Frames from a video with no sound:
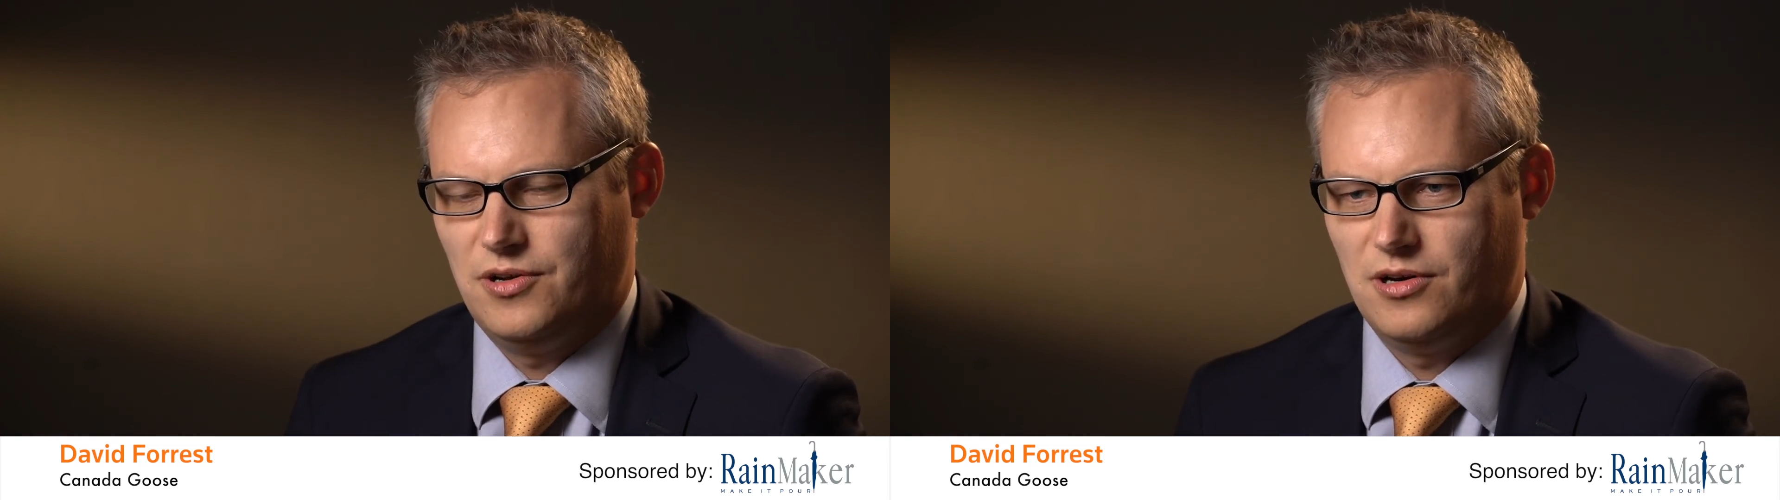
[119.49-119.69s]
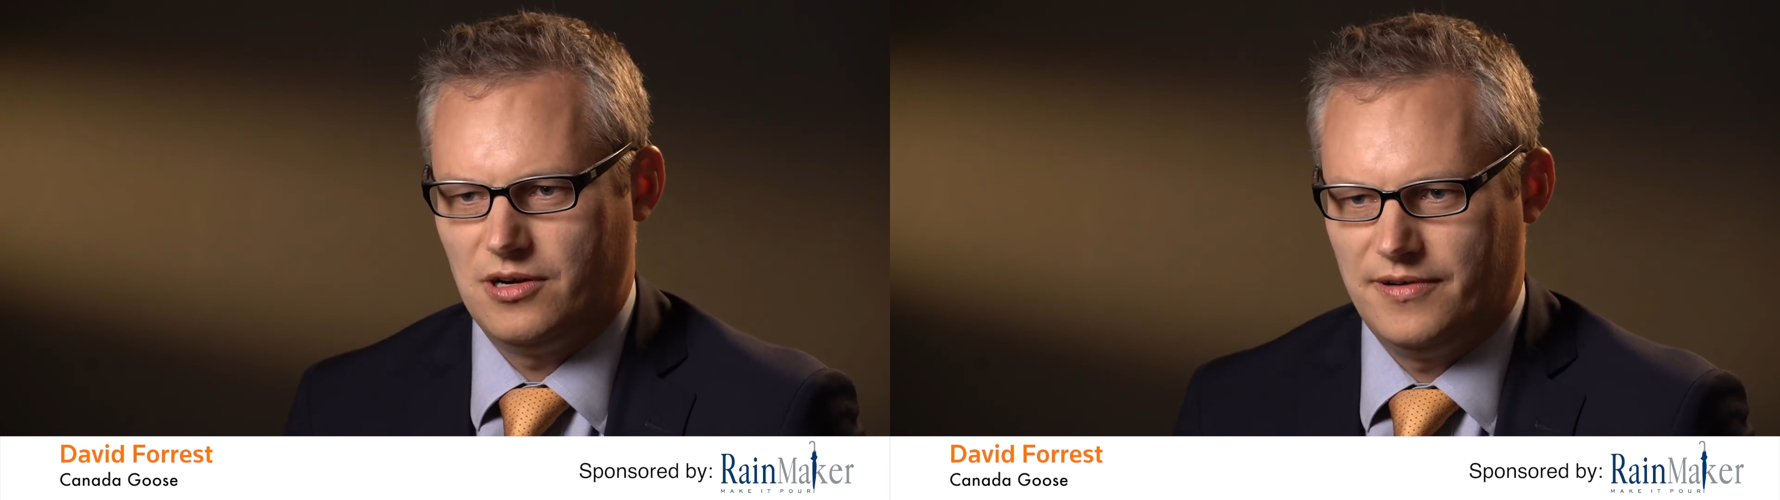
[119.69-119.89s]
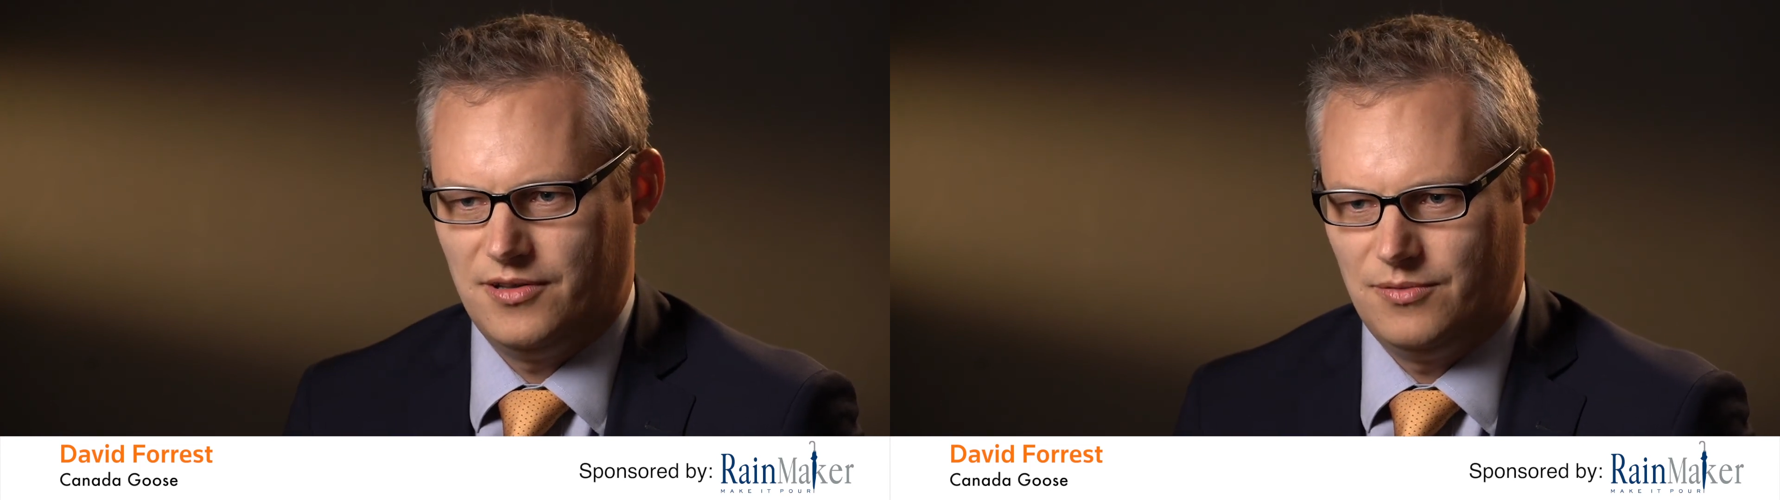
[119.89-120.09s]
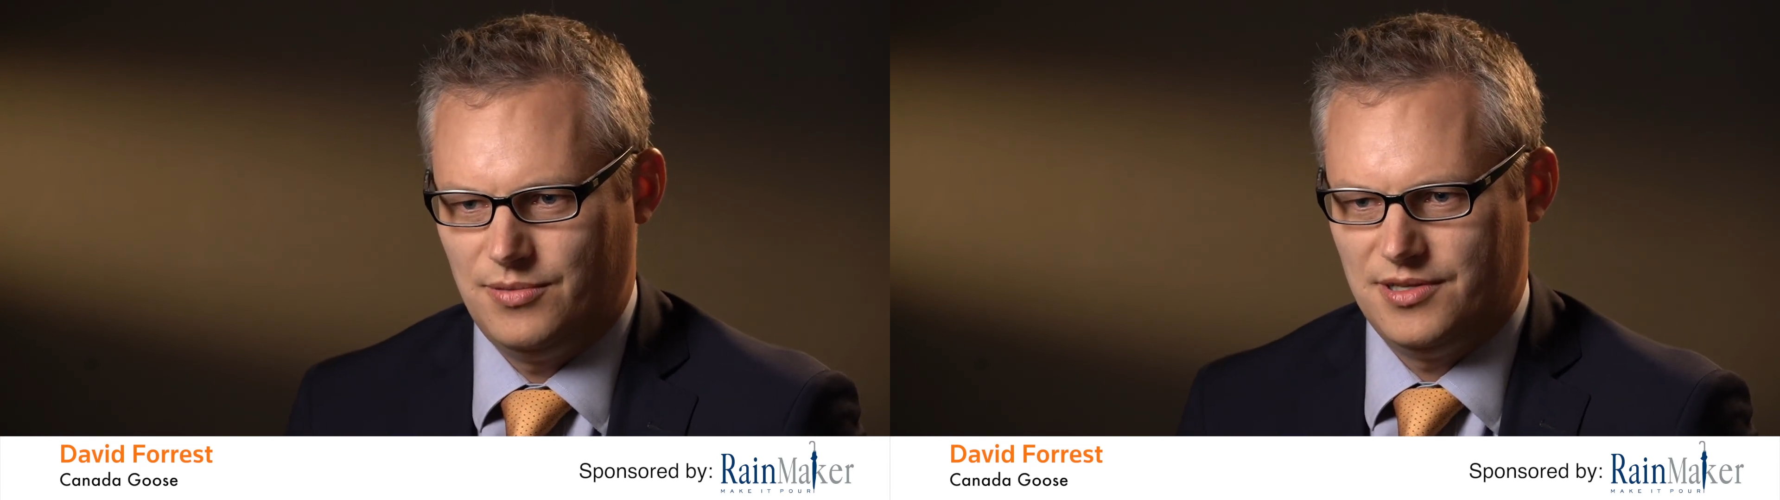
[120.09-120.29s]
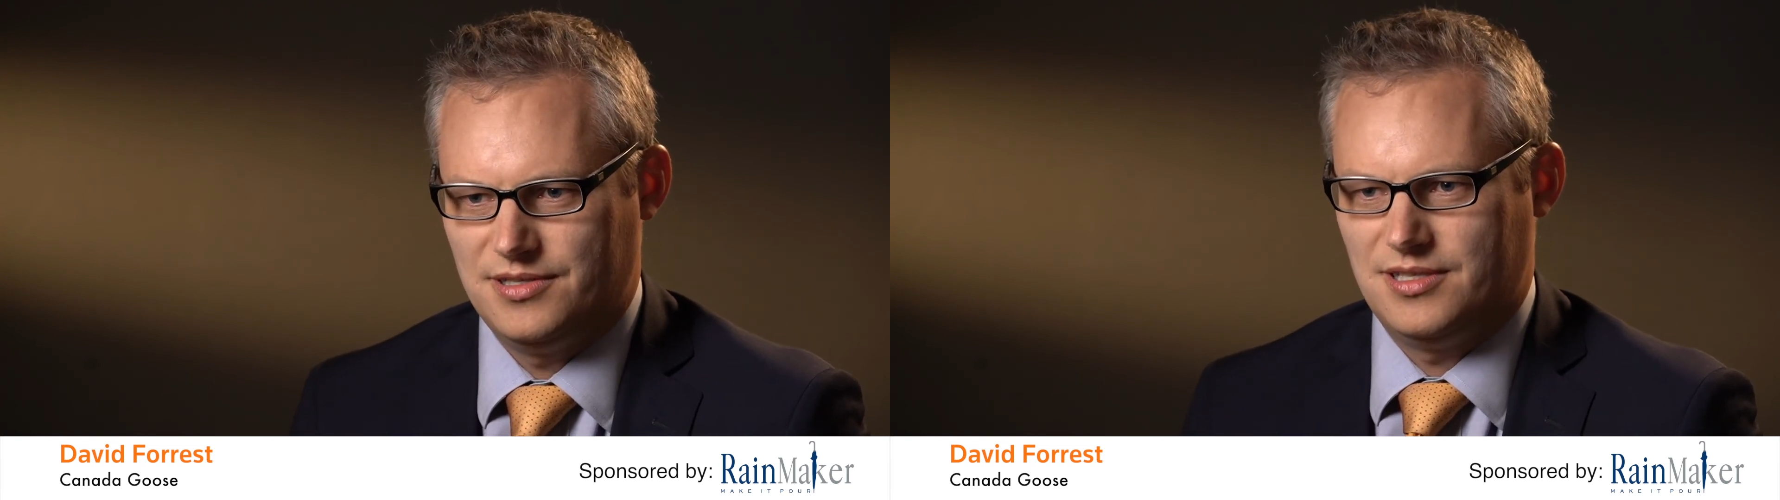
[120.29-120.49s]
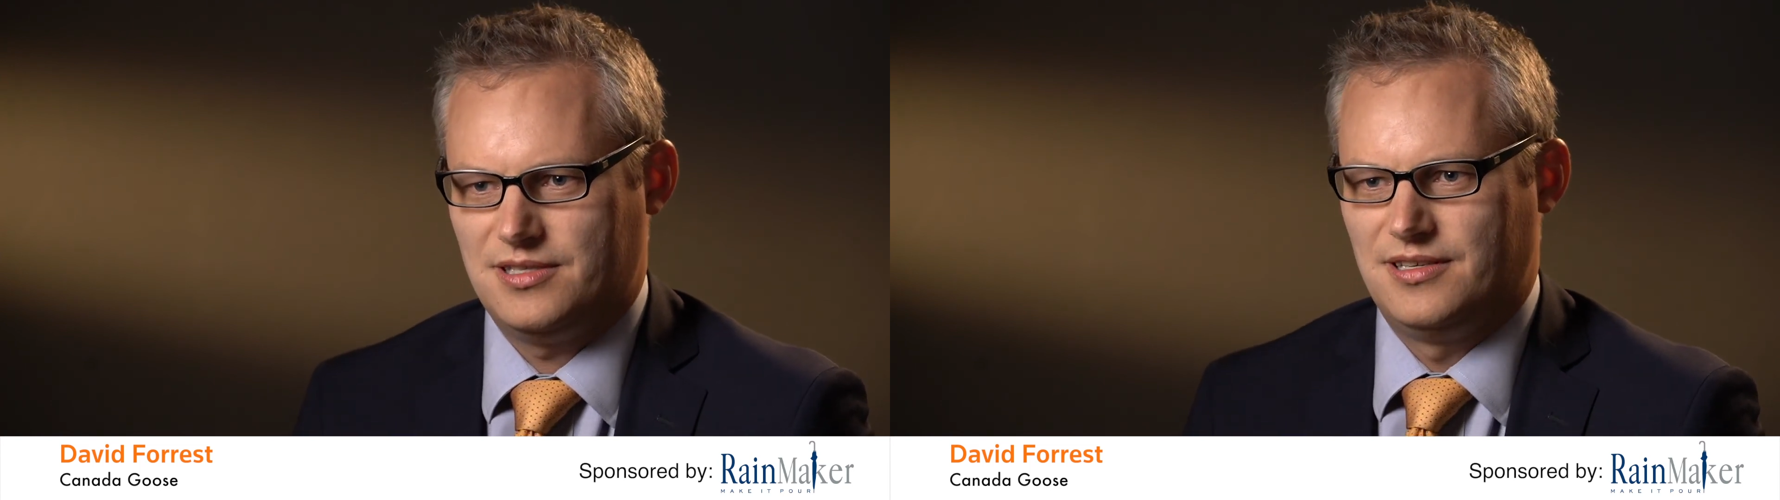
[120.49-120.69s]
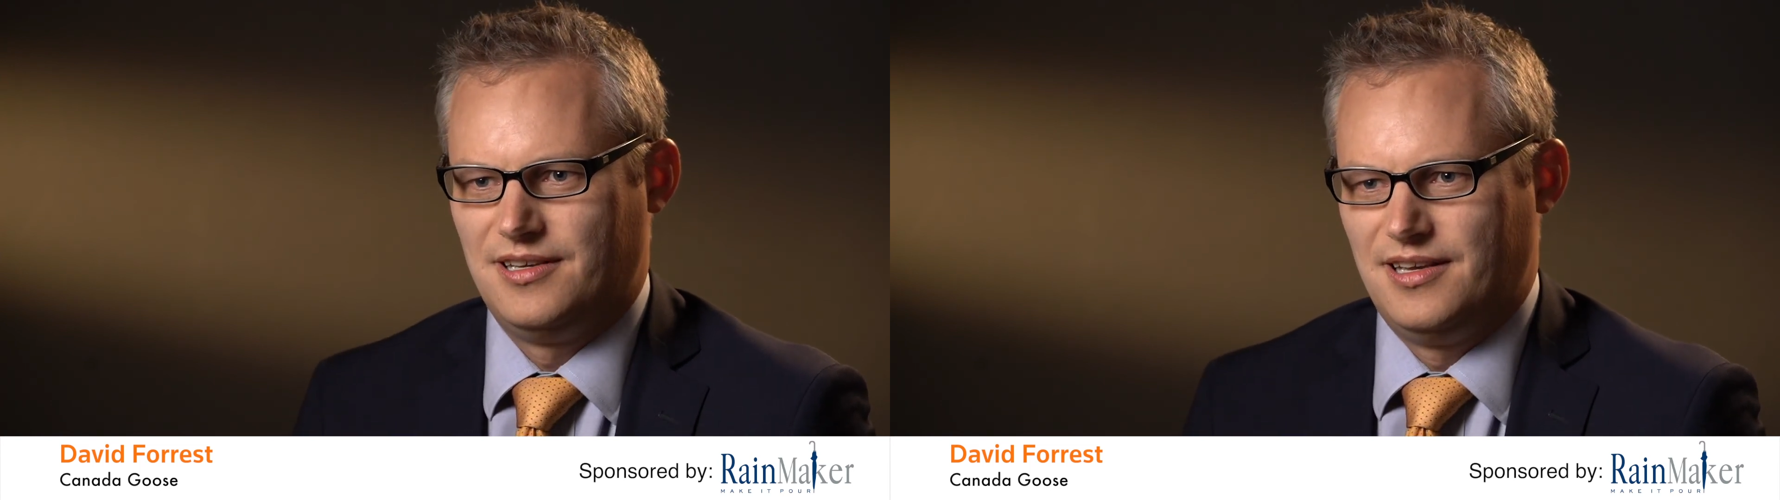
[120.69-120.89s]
got around the business